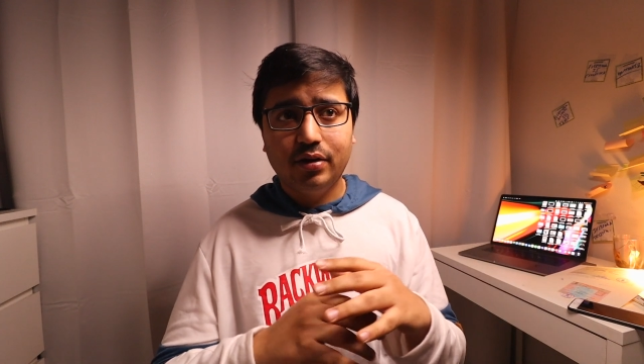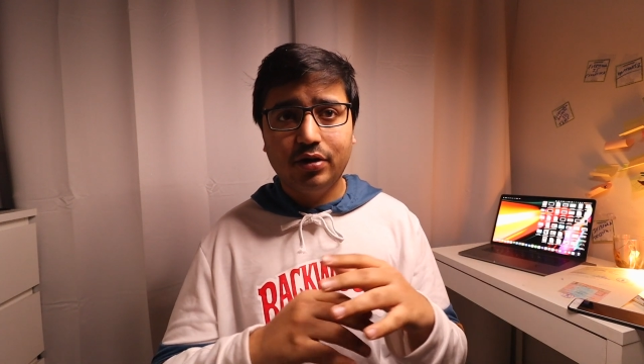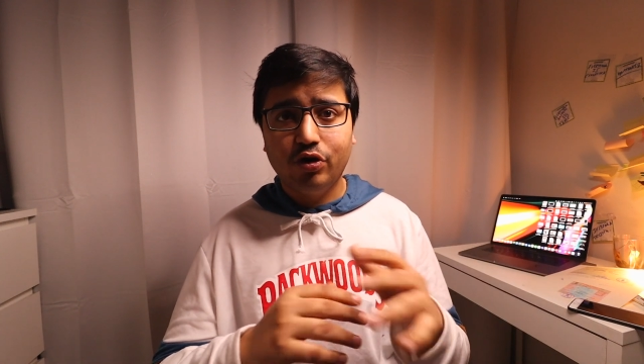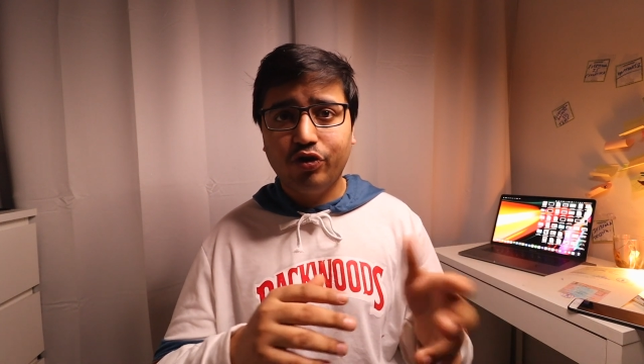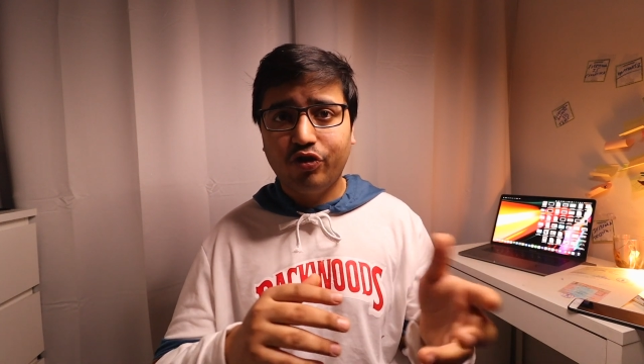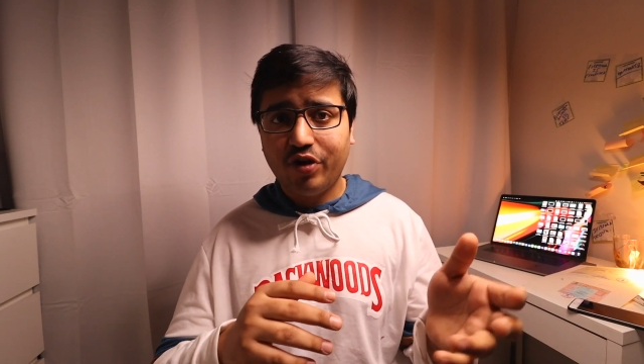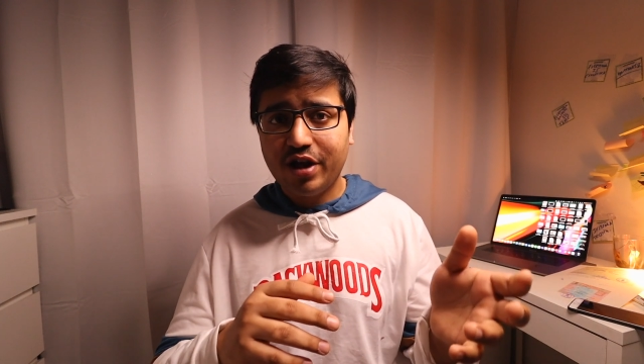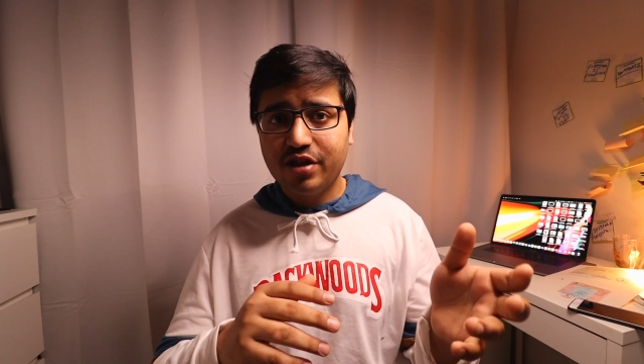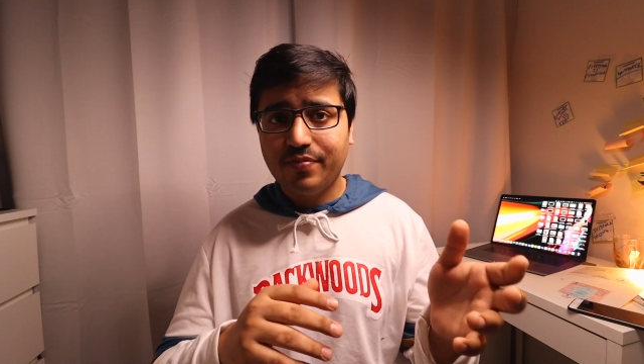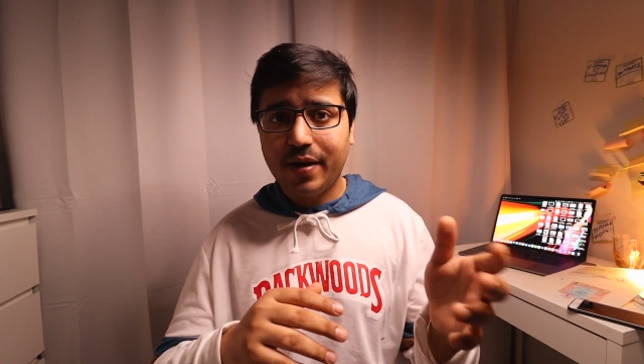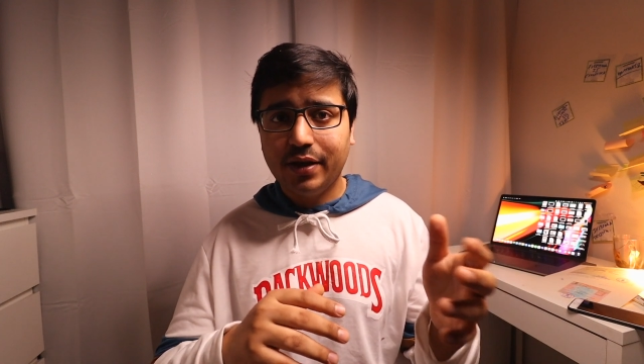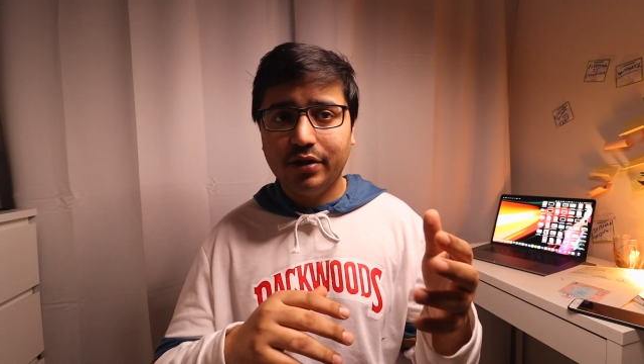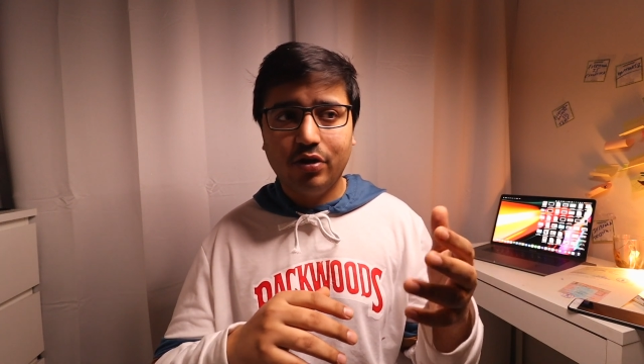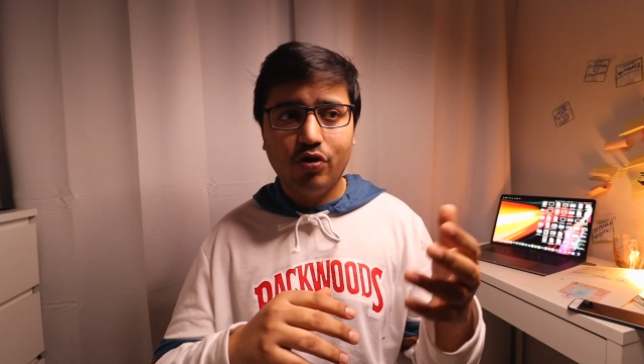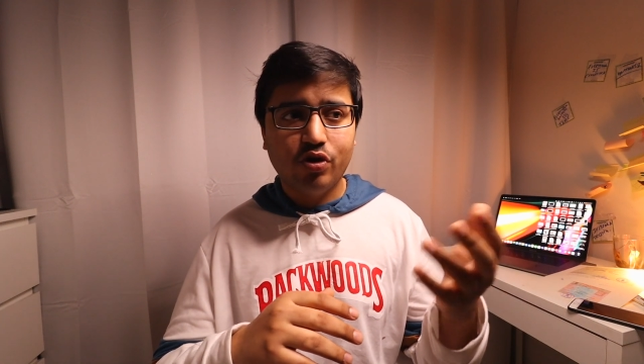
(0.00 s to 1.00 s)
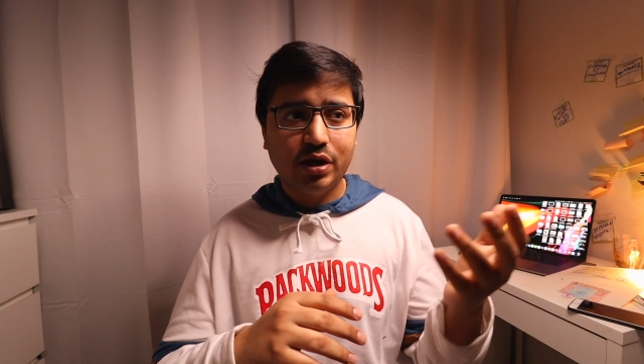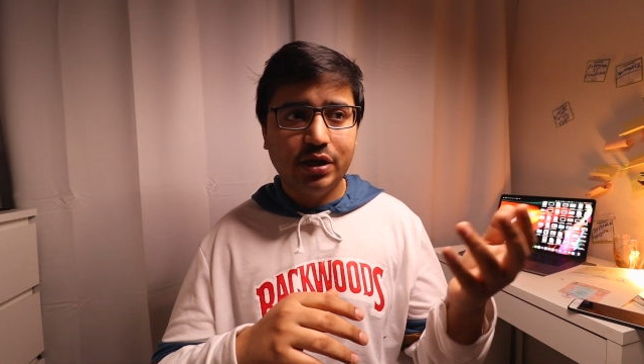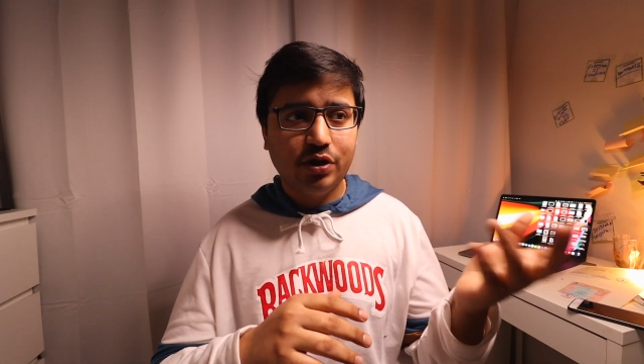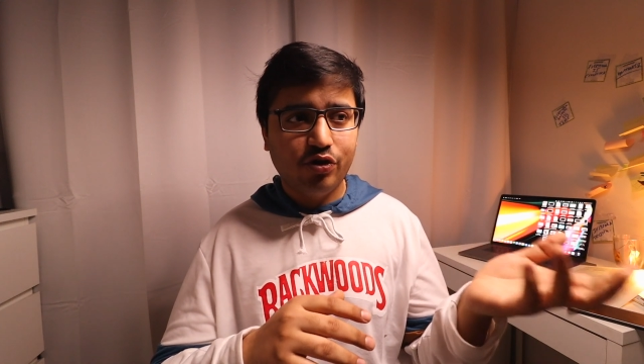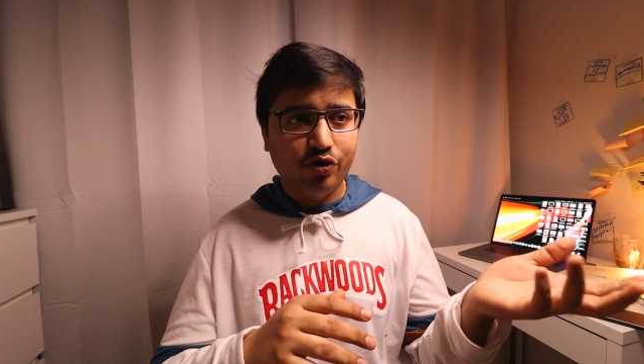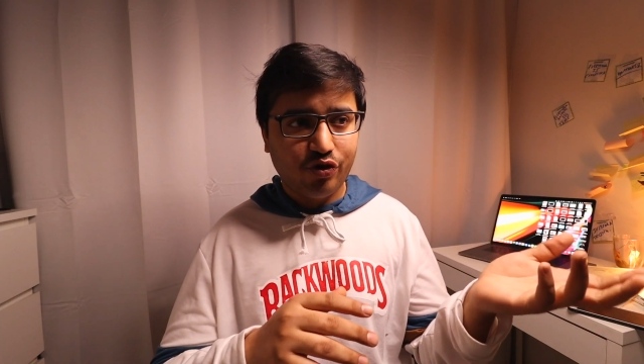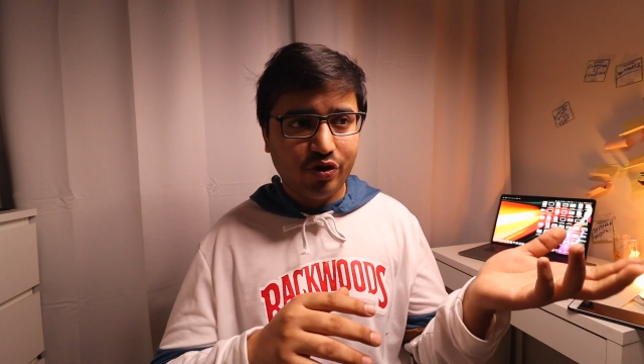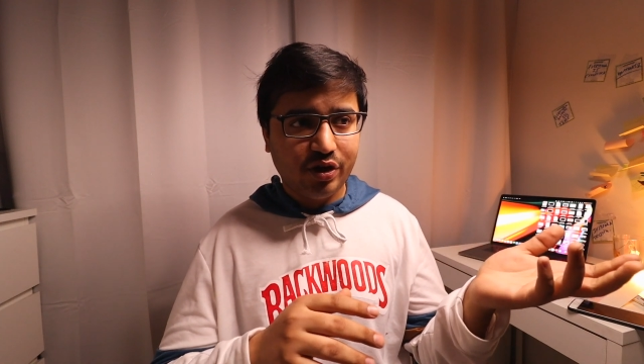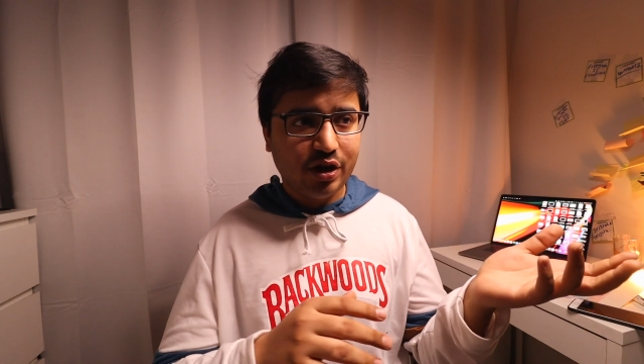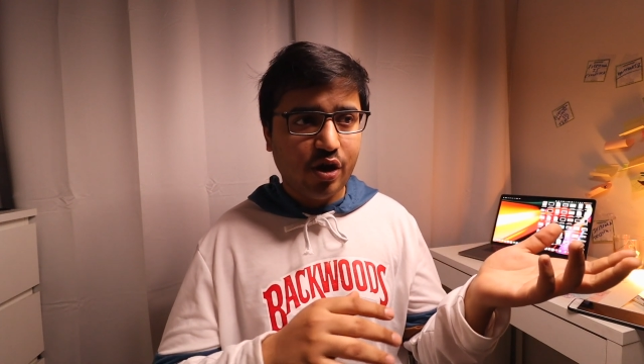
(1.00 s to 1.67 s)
notarized by the local notary.